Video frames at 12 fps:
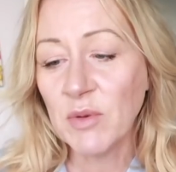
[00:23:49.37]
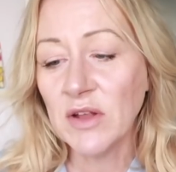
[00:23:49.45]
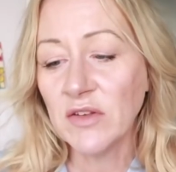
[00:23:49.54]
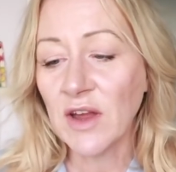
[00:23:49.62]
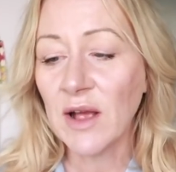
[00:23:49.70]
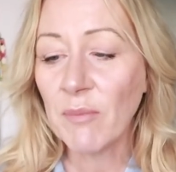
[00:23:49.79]

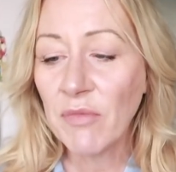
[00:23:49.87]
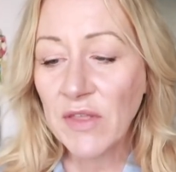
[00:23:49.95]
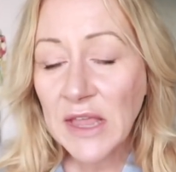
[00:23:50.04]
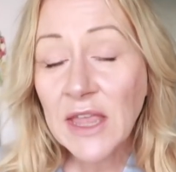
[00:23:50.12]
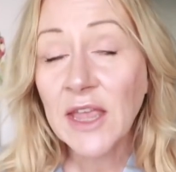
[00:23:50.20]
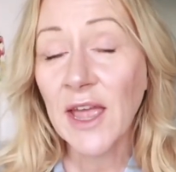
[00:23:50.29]
but I'm
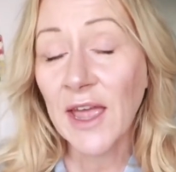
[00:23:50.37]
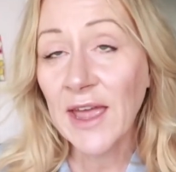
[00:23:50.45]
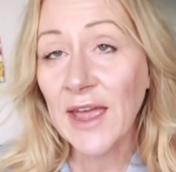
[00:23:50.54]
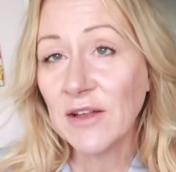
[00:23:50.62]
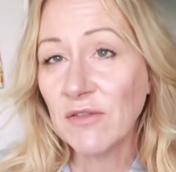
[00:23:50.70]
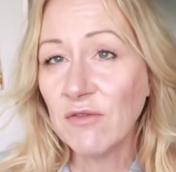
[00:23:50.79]
thinking
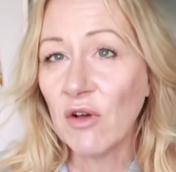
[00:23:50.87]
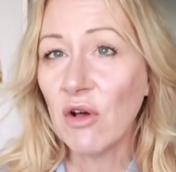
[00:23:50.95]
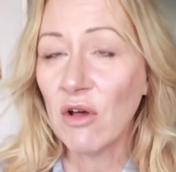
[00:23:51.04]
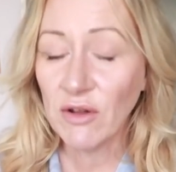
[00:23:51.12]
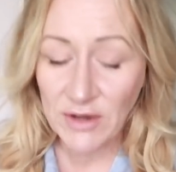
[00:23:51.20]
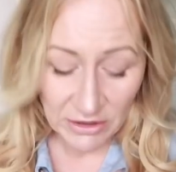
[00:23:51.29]
ahead
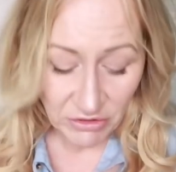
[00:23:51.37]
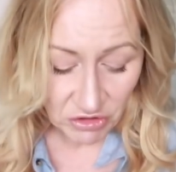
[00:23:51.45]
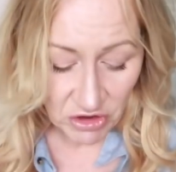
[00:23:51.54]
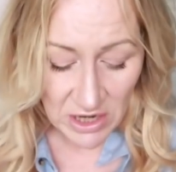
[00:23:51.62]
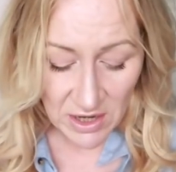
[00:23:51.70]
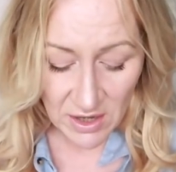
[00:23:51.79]
for
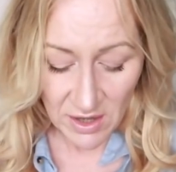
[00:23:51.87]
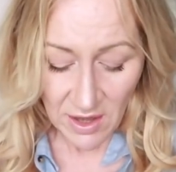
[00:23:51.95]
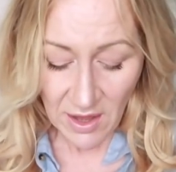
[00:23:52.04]
next year.